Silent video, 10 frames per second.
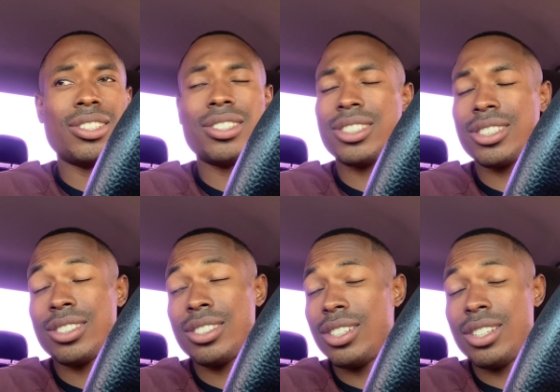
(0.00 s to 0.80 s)
it's,
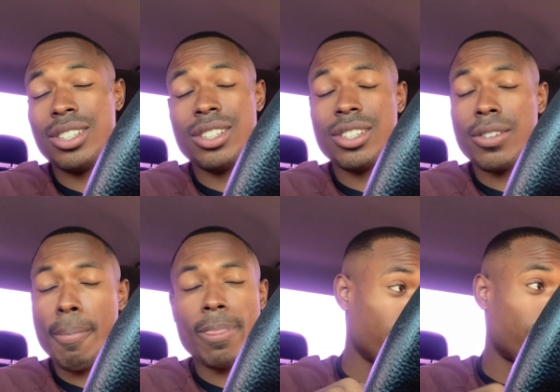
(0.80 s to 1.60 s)

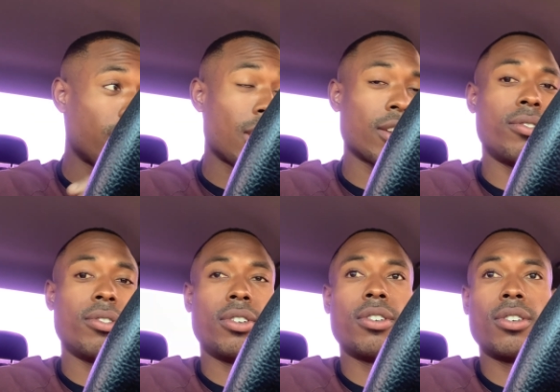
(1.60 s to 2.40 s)
it's a lot
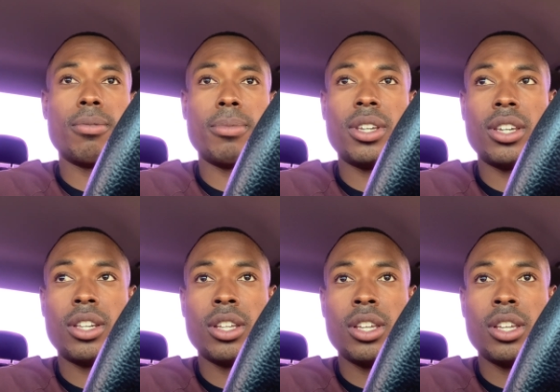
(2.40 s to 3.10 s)
going on, man.